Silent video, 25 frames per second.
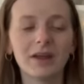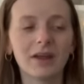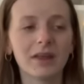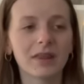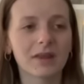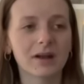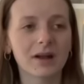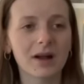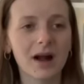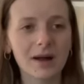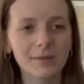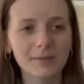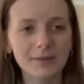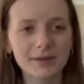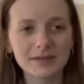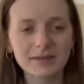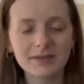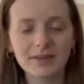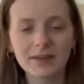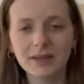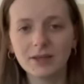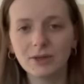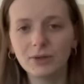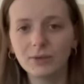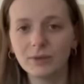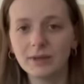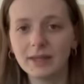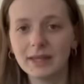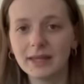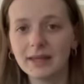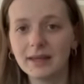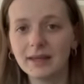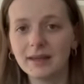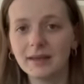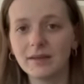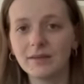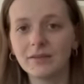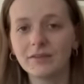the comments that you
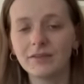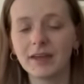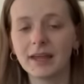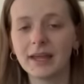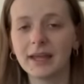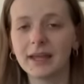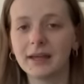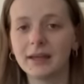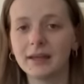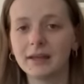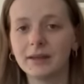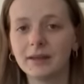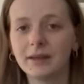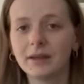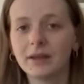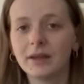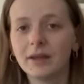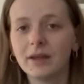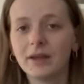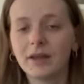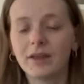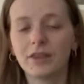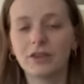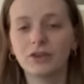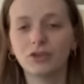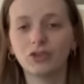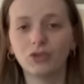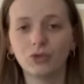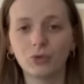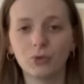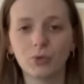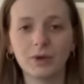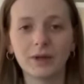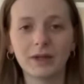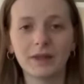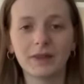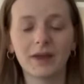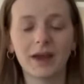leave and the
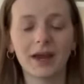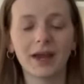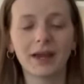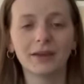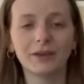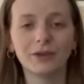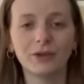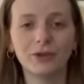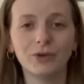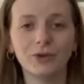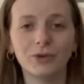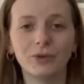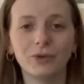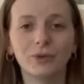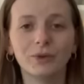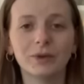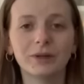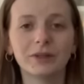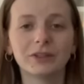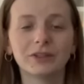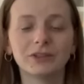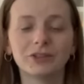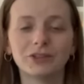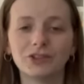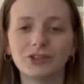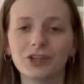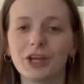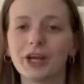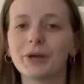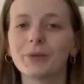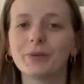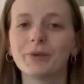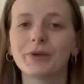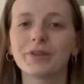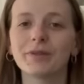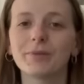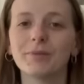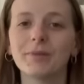joy that you share
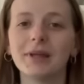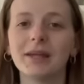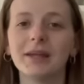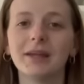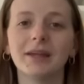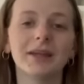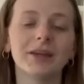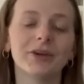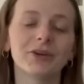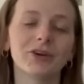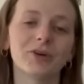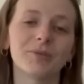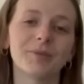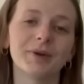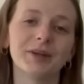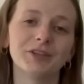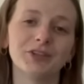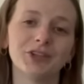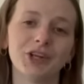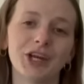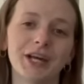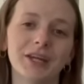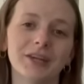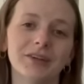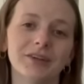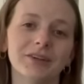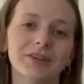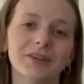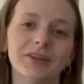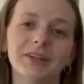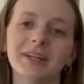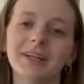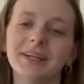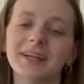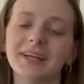with me here on my channel.